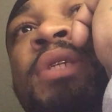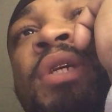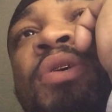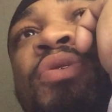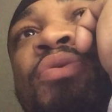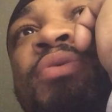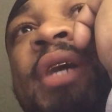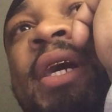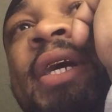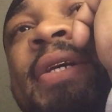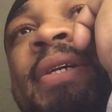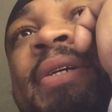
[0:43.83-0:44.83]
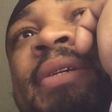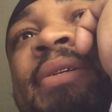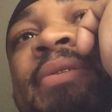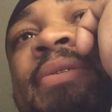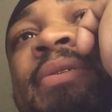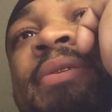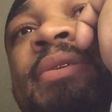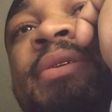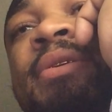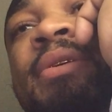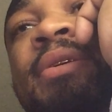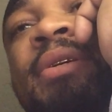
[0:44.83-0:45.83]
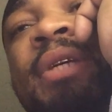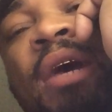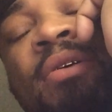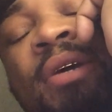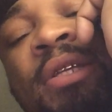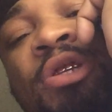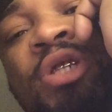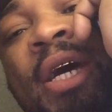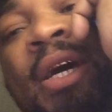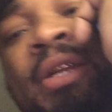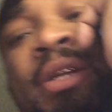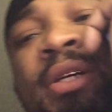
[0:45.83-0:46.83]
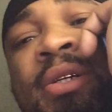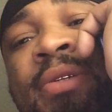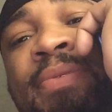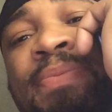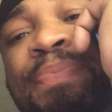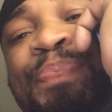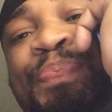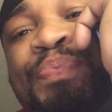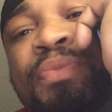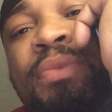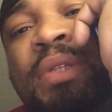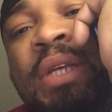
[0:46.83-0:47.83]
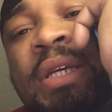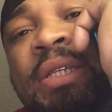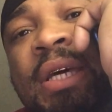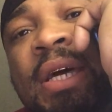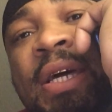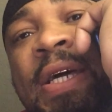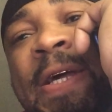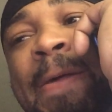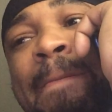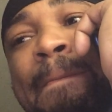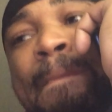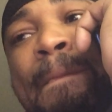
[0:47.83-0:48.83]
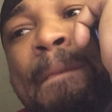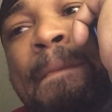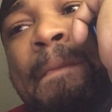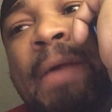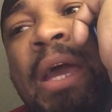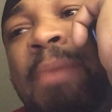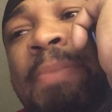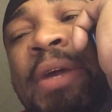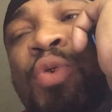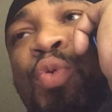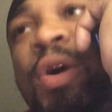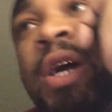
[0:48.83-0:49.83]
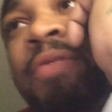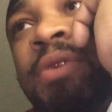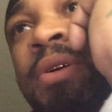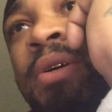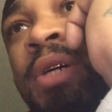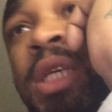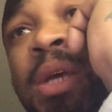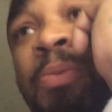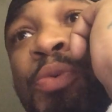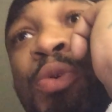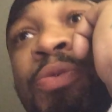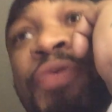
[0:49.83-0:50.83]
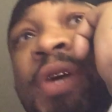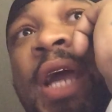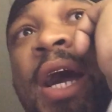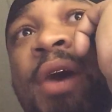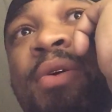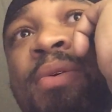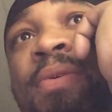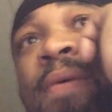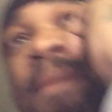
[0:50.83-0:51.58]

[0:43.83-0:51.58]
So you think y'all can get the job done this time and be whoever? Because I'm rooting for y'all.